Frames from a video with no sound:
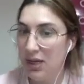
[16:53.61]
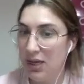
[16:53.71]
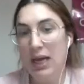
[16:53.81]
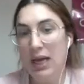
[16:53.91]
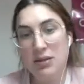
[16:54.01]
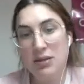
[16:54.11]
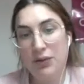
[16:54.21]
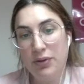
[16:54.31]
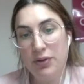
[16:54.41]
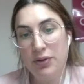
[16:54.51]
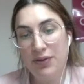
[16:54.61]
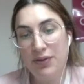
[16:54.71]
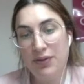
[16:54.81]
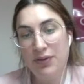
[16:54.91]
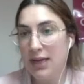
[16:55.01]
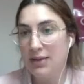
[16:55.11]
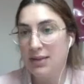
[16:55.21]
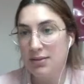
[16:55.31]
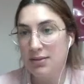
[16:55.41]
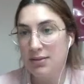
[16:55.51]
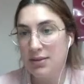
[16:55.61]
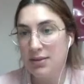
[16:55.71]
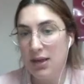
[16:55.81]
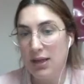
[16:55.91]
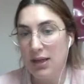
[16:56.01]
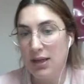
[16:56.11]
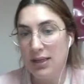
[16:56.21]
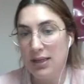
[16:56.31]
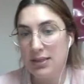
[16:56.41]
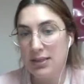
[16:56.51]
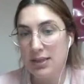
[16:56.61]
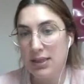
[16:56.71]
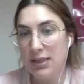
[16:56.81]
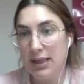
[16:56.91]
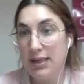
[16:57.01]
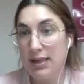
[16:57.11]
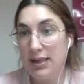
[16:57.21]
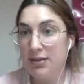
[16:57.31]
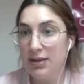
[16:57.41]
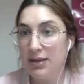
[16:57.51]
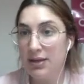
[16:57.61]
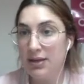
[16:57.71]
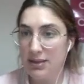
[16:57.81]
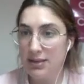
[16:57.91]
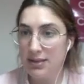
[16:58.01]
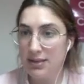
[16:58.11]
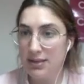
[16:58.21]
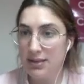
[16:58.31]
As for the fatty acid, it increased